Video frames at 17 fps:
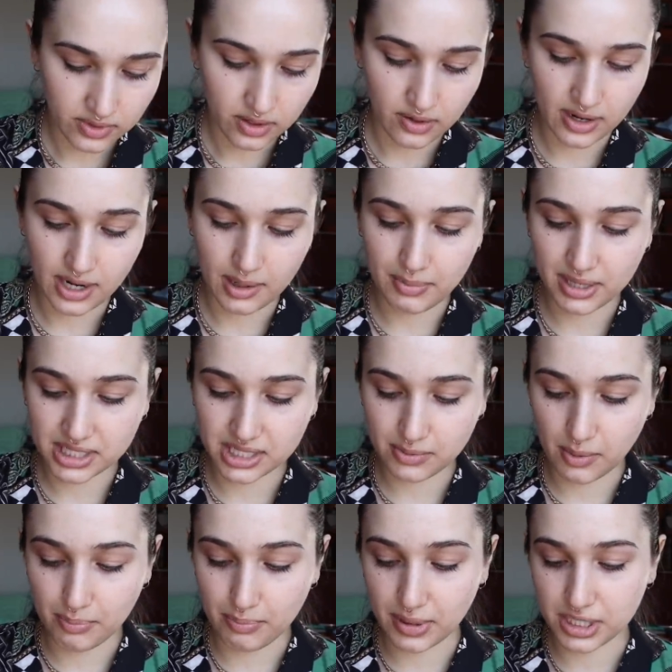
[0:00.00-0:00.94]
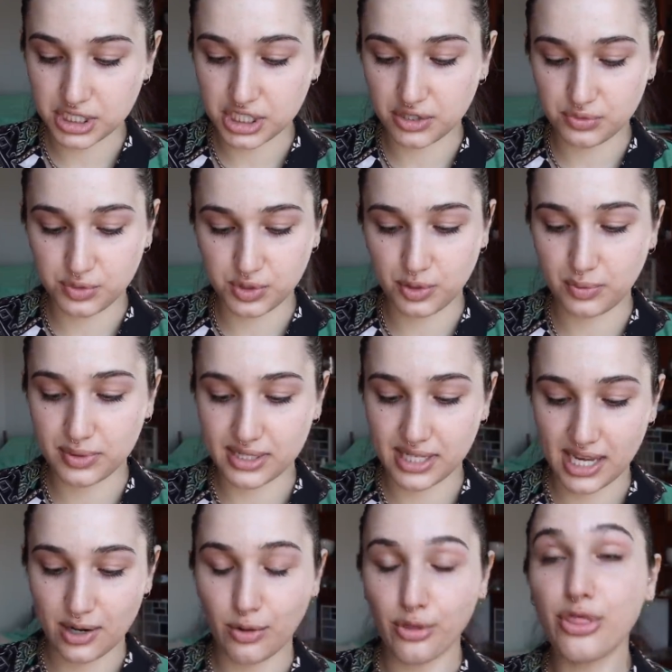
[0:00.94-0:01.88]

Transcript: All right, I picked up a bunch of sweet potato.